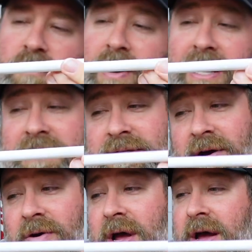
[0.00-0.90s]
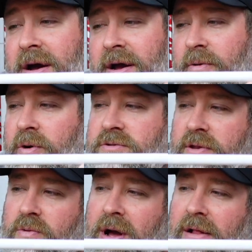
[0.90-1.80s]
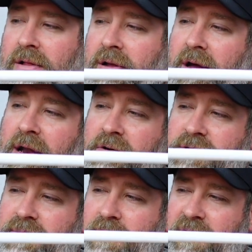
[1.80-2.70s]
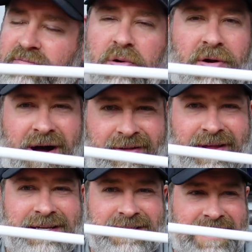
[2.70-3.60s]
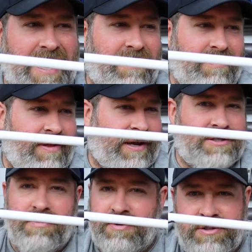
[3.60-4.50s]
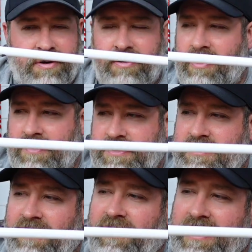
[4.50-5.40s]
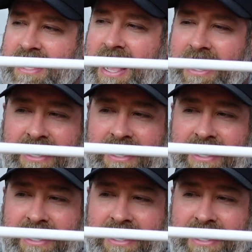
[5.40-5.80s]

way. So it works really well. I know some people have put on like standard like Super Stroke grips or stuff like that.